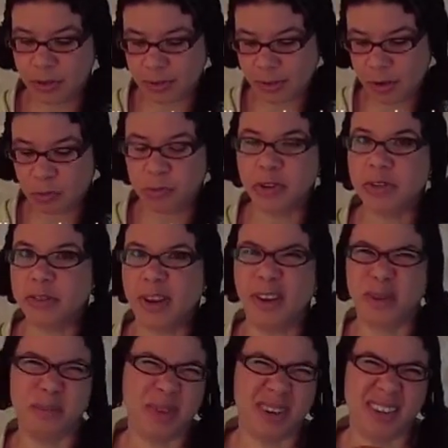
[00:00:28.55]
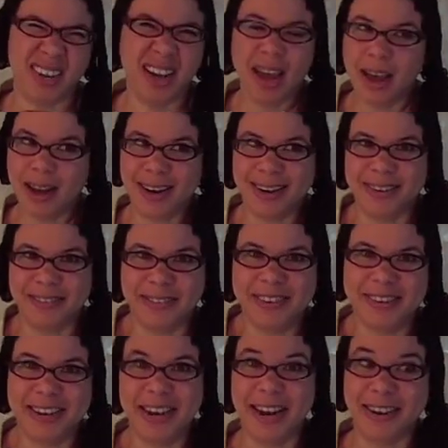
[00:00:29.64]
It says rinse out, but I don't
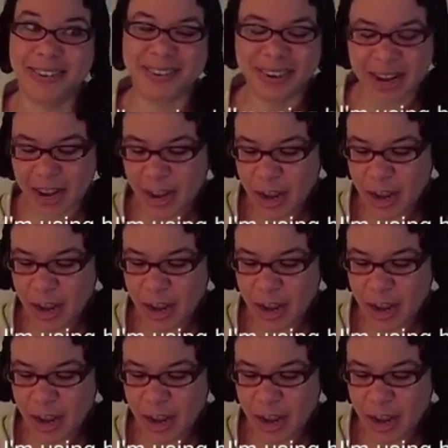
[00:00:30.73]
rinse it out.